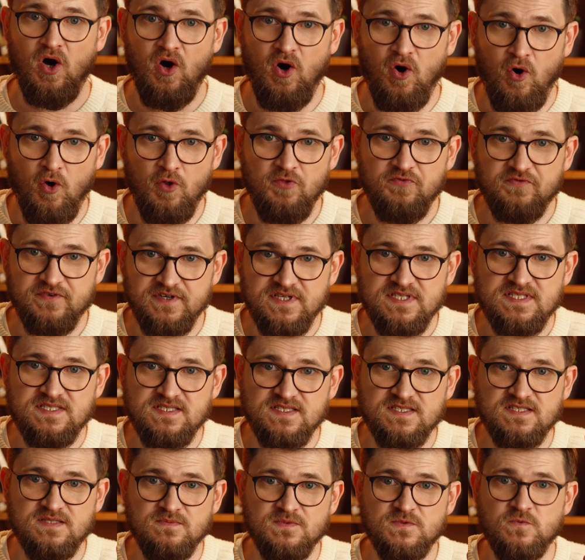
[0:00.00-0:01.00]
All 3
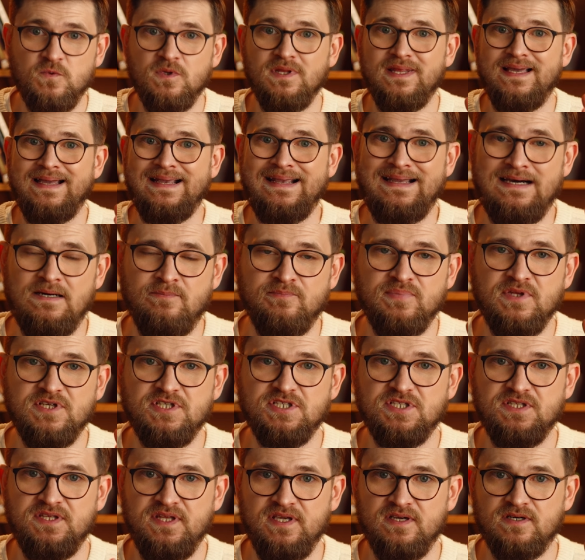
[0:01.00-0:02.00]
systems will
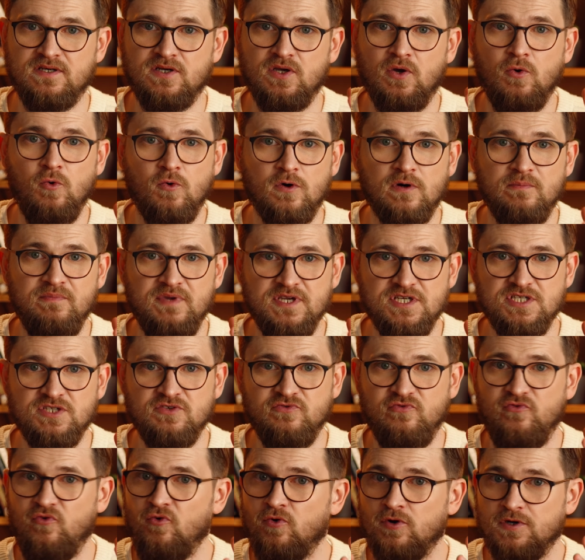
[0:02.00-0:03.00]
accomplish their core mission
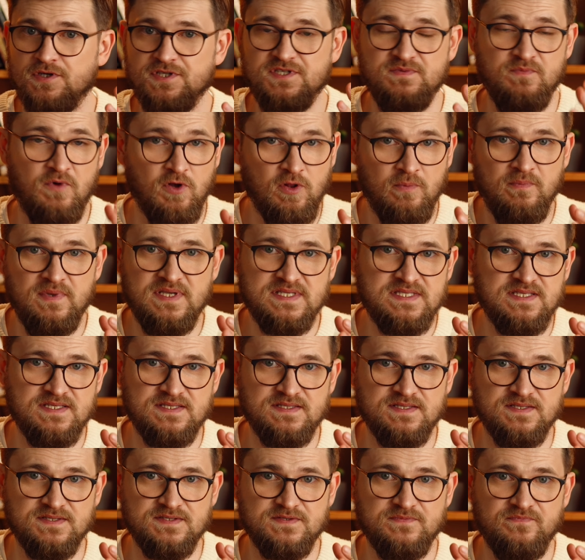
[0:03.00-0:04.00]
for small
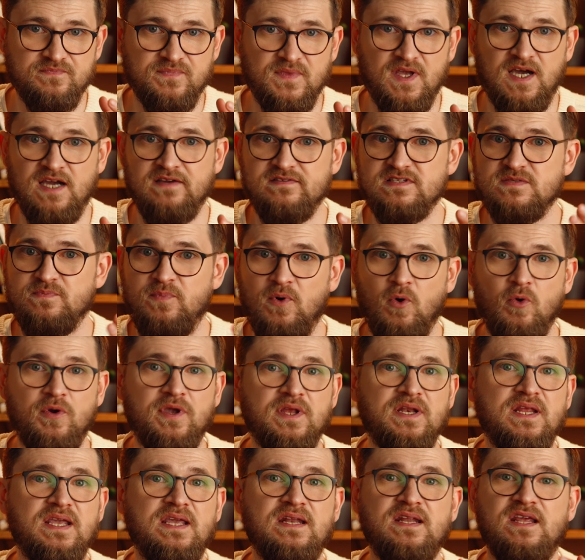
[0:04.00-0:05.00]
businesses. I've
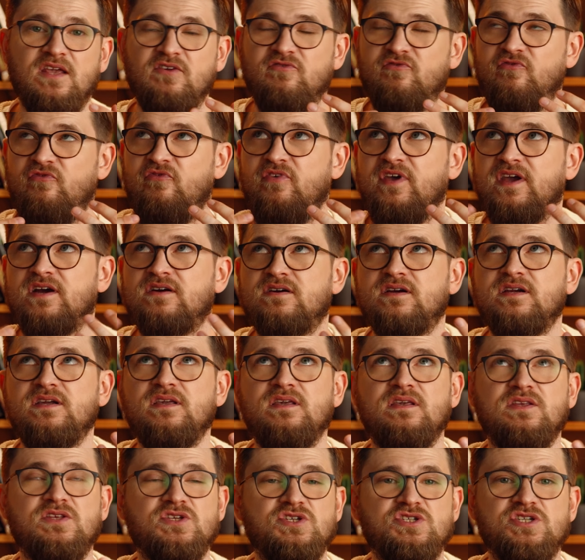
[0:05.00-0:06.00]
spoken in a
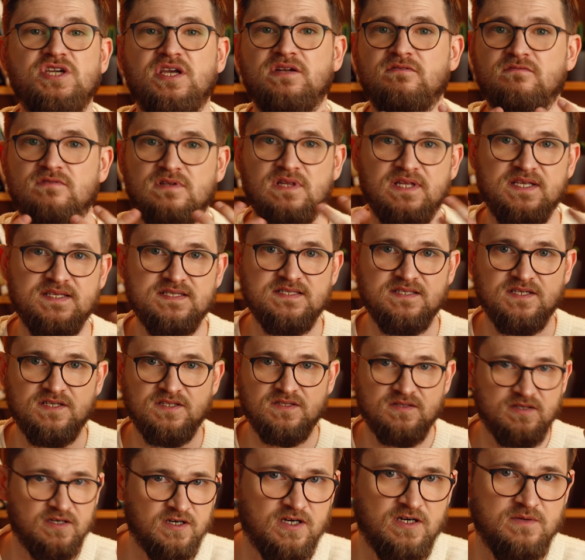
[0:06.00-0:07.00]
very generalistic
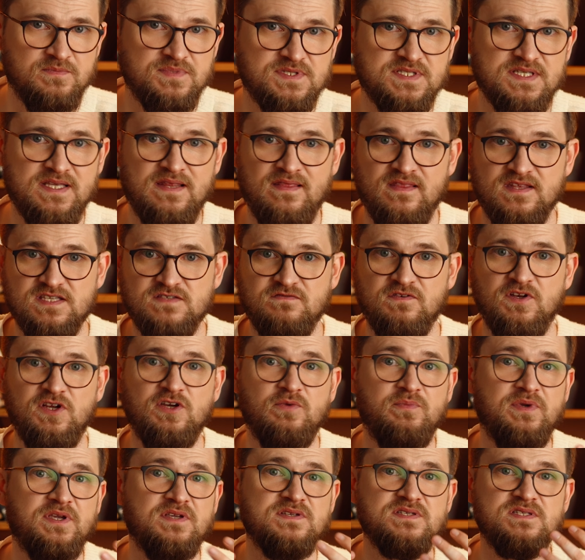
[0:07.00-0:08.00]
terms in this video
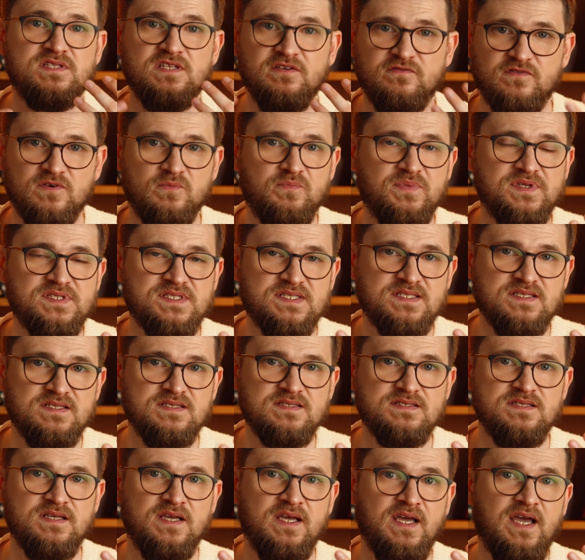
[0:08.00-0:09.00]
because different
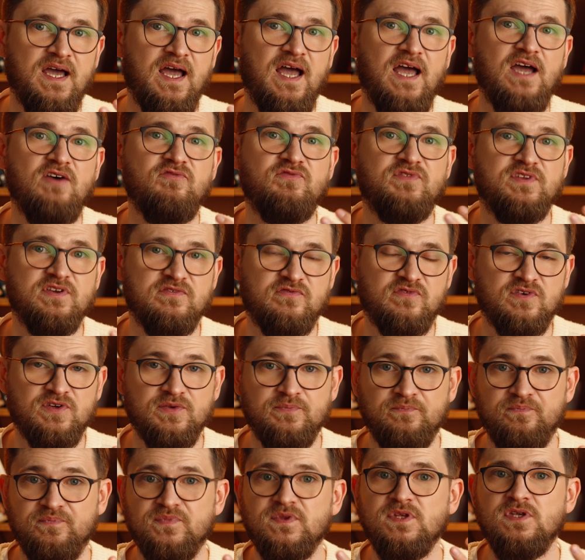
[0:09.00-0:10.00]
businesses have different
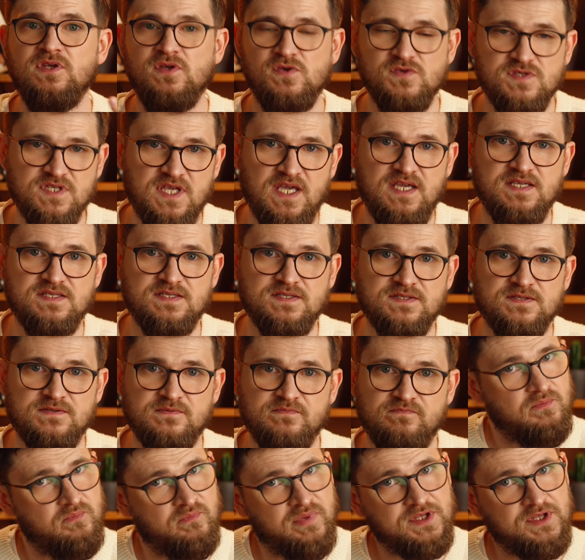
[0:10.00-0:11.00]
use cases.
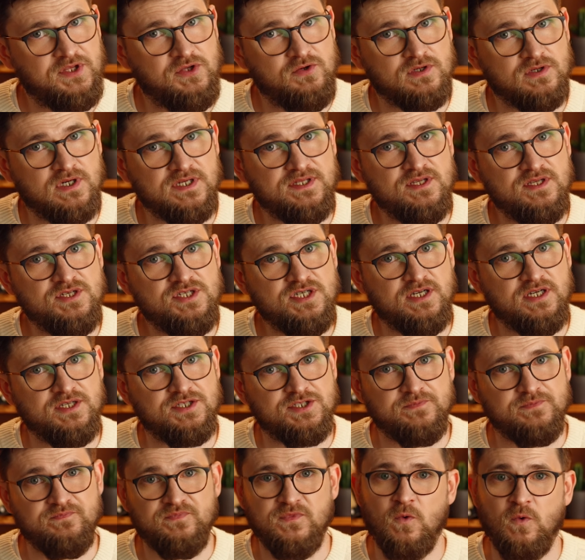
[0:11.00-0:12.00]
But you are the
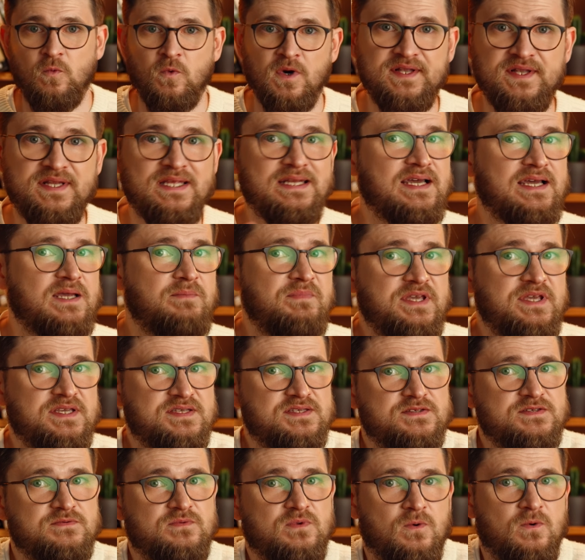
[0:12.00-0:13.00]
judge. What did I
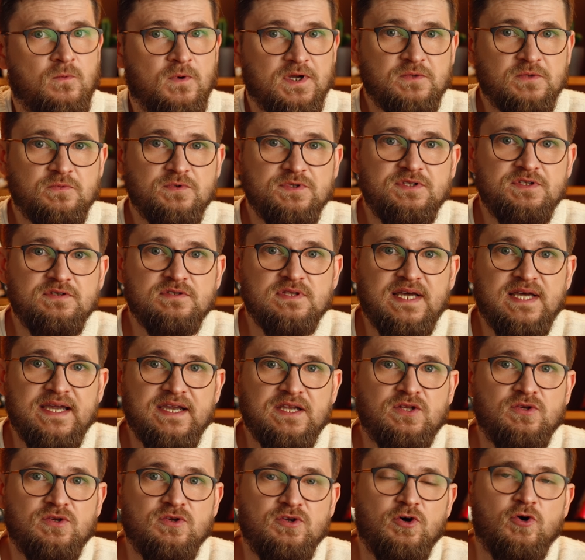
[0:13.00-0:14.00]
miss? What would you
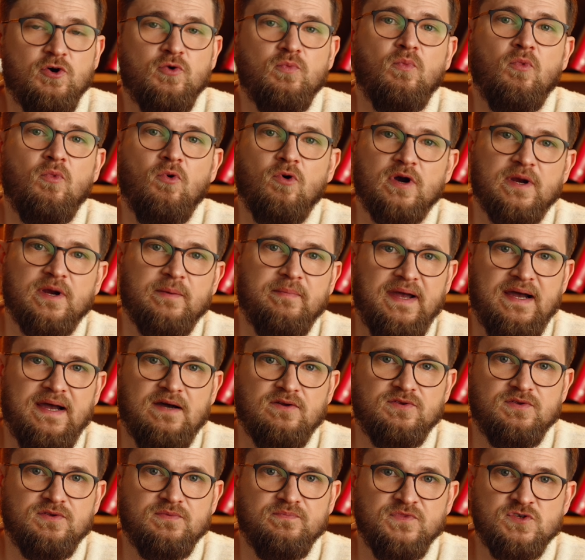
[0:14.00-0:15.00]
like to know more
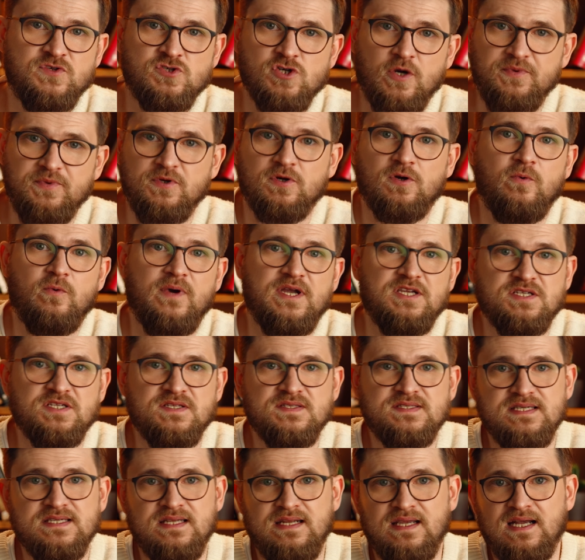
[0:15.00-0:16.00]
about? Drop your
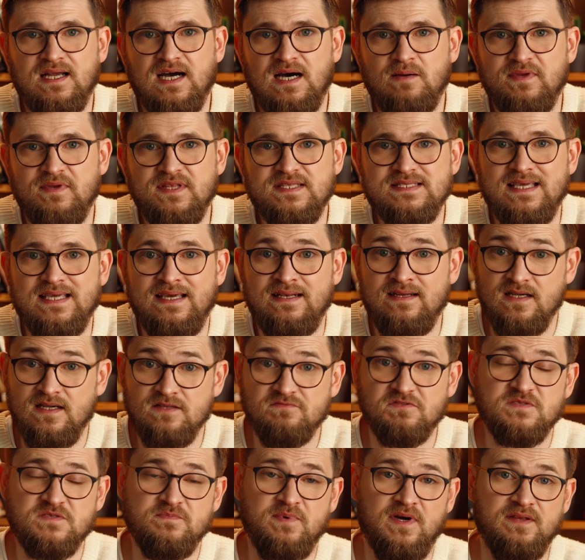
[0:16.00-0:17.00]
questions in the comments and I'll
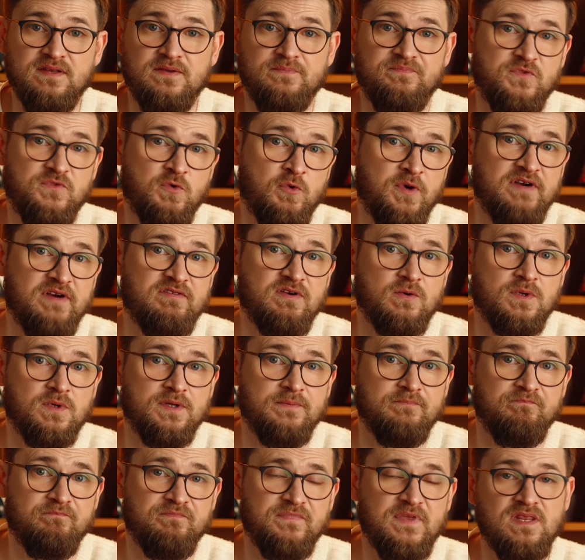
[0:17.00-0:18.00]
respond to
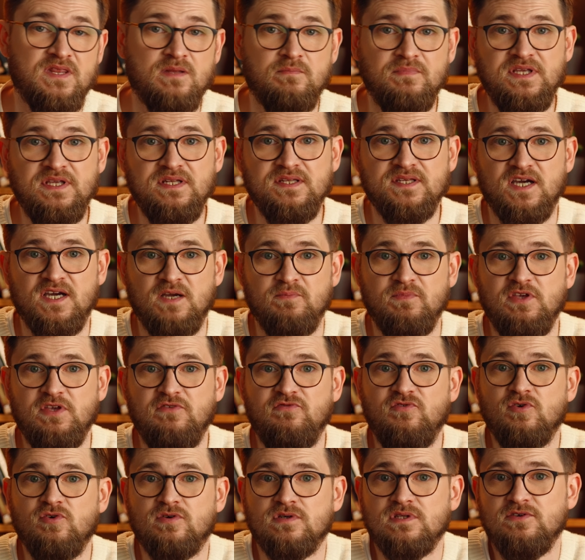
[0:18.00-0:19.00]
everyone. In the meantime,
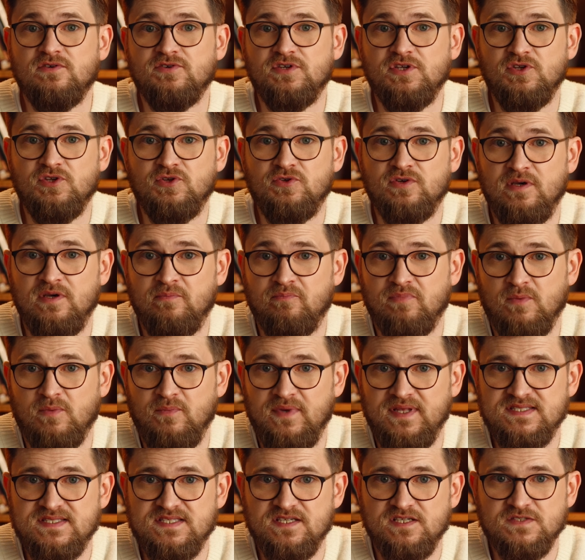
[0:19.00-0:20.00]
if you're looking to
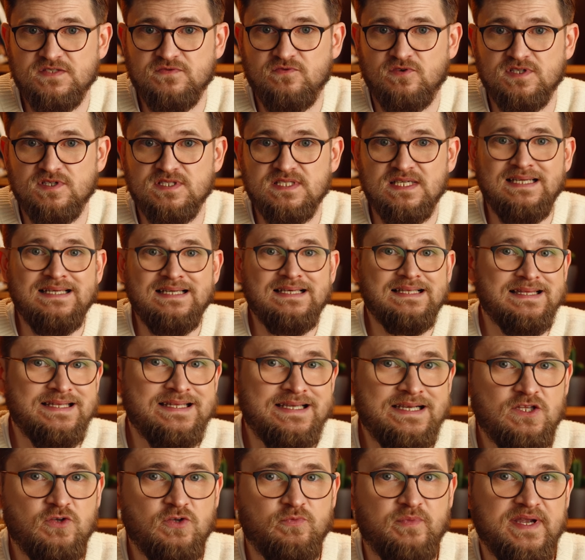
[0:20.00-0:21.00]
implement Salesforce,
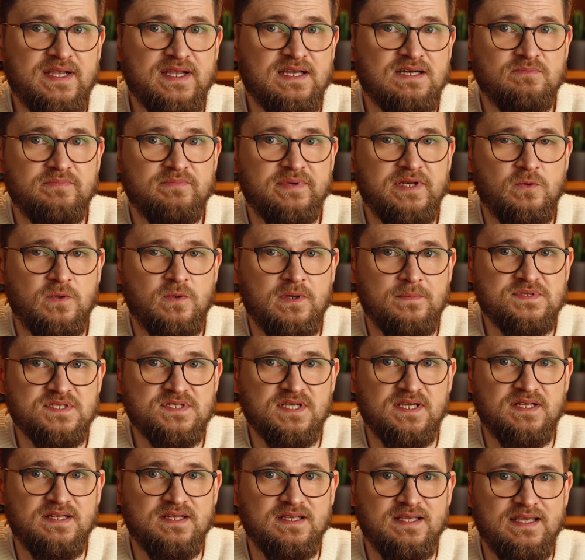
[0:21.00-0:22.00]
link to my company
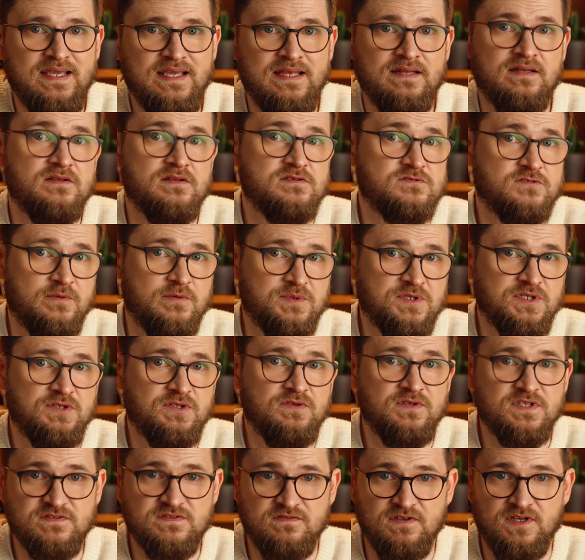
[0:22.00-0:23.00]
website in the description to
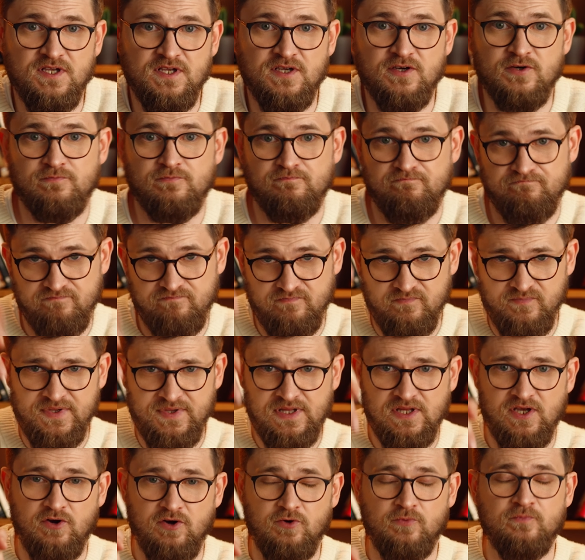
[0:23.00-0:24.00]
this video
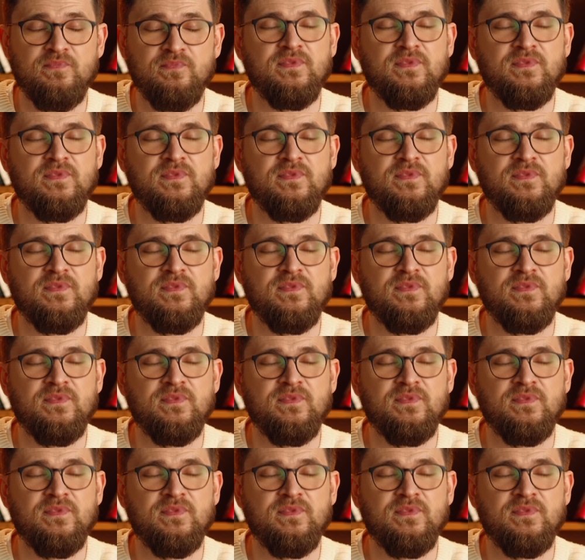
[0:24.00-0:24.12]
below.